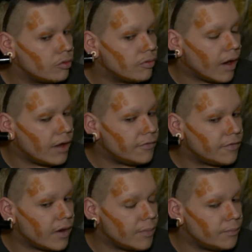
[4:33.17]
right
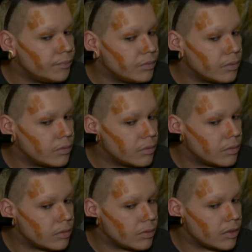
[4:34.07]
from
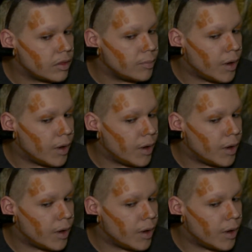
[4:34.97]
the